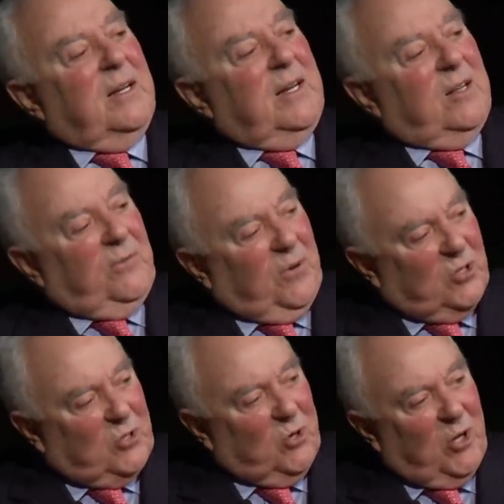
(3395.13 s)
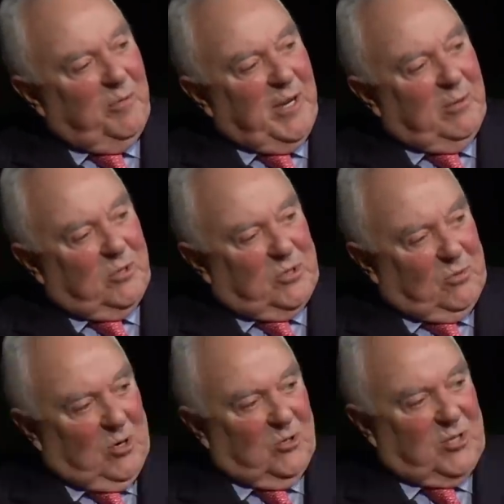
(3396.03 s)
He, the first call he made was to
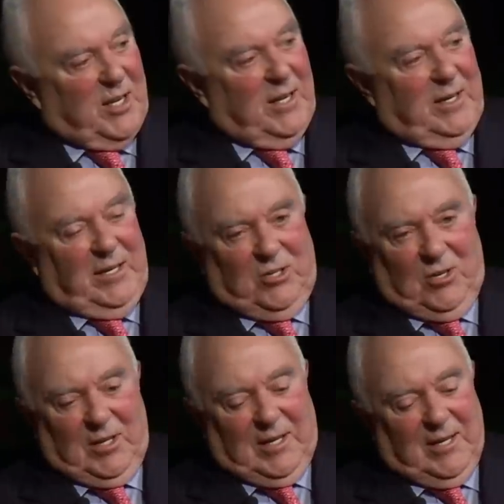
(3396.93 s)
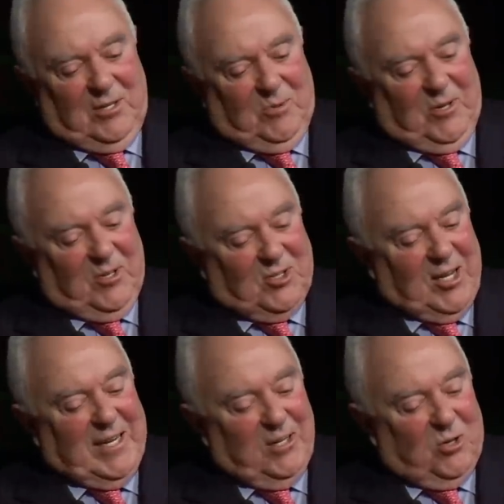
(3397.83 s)
Rose Kennedy, John Kennedy's mother. The
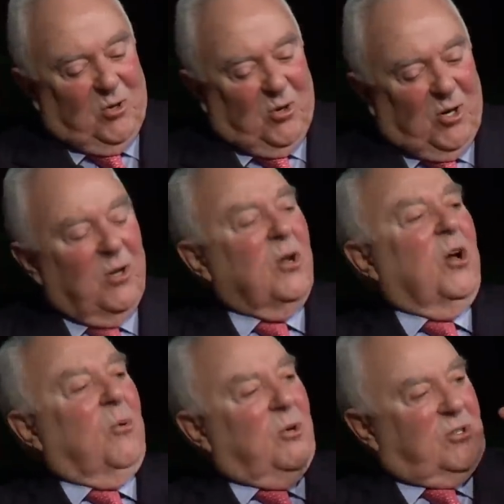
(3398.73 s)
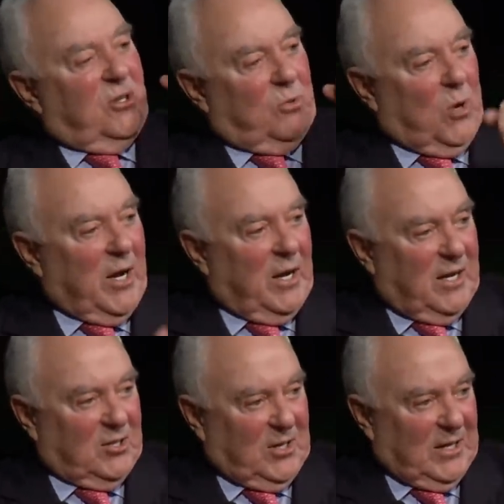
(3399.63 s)
second call was to Dwight
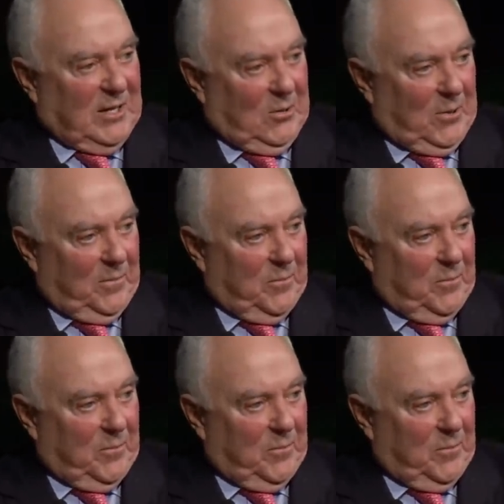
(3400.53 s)
Eisenhower.